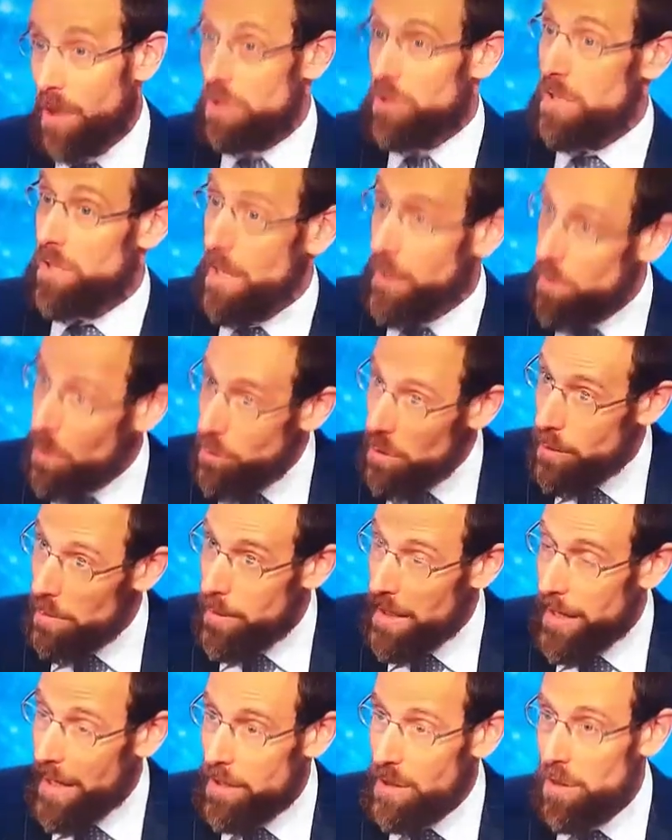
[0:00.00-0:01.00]
not just get
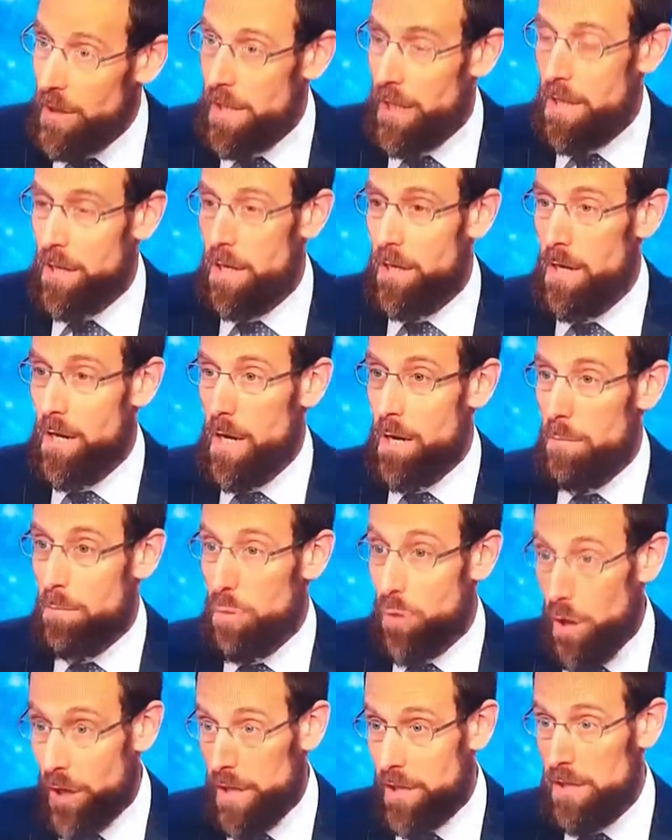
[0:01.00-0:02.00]
cooler, but actually the
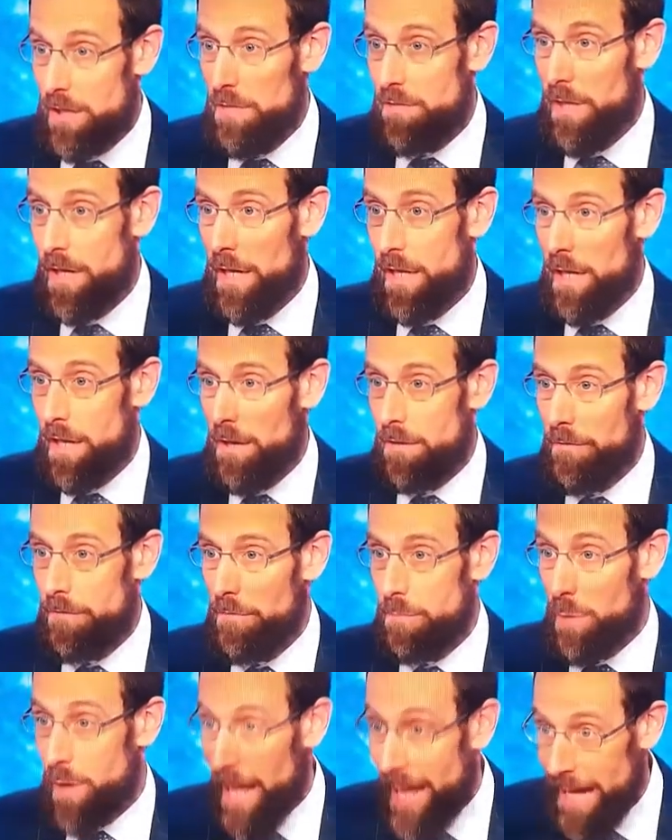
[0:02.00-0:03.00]
productivity of
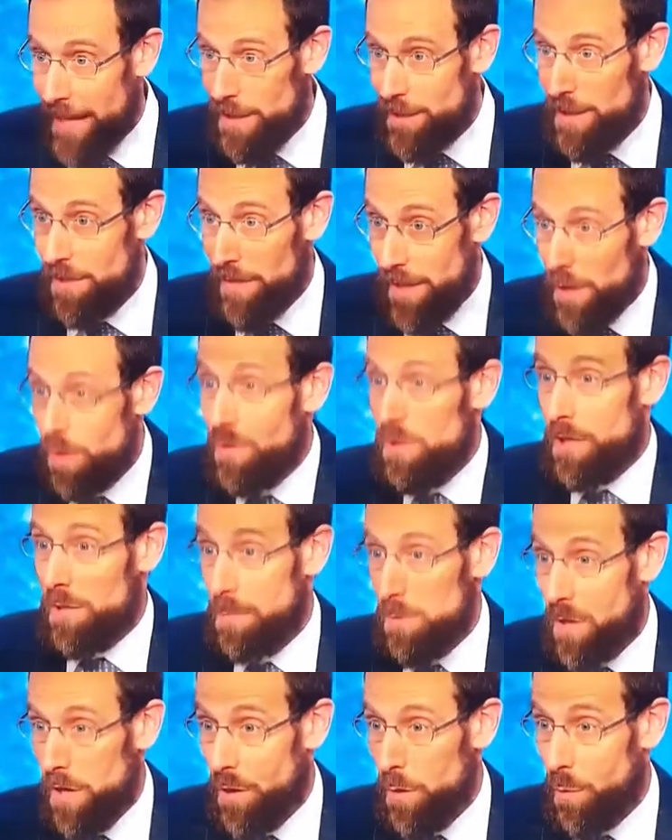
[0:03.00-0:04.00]
plants, of
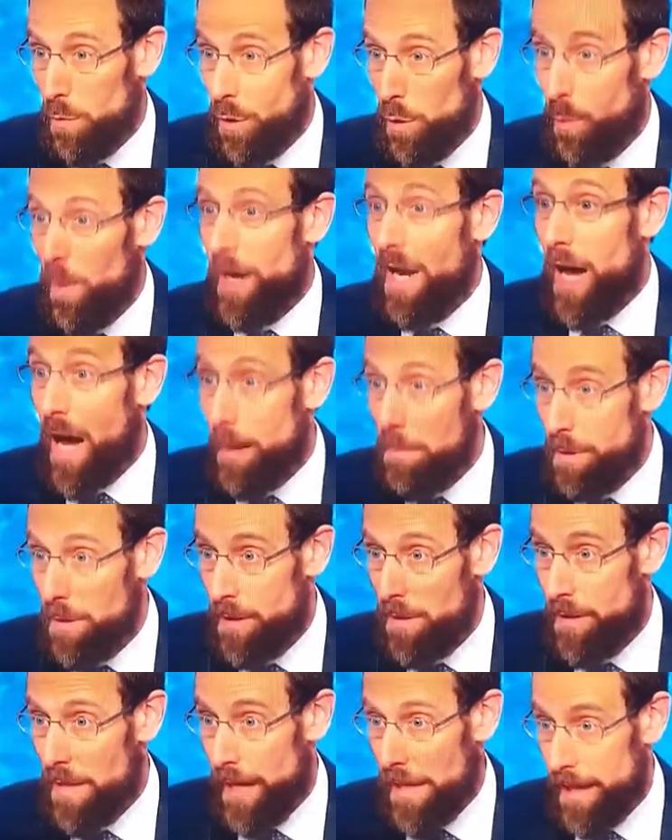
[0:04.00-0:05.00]
ecosystems around the world went
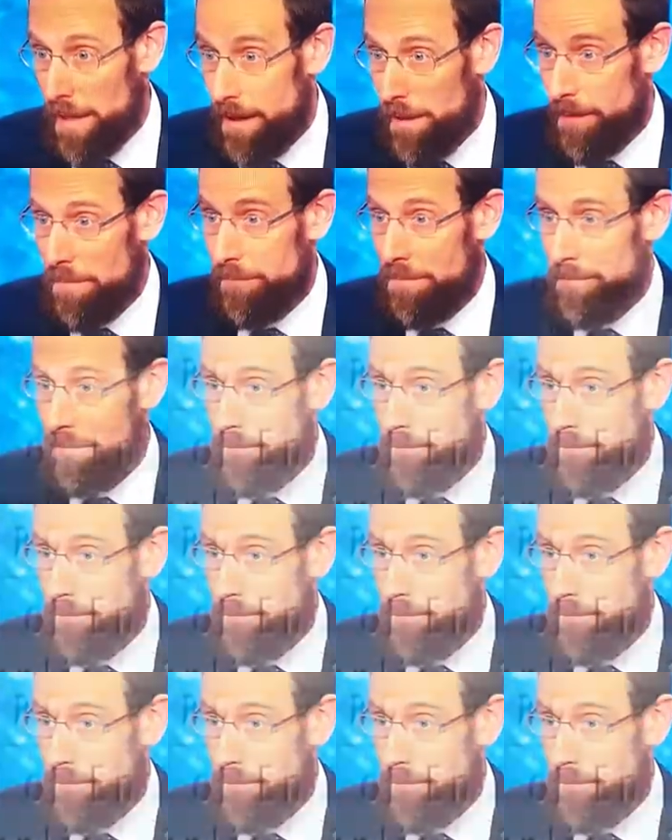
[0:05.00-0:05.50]
up that year.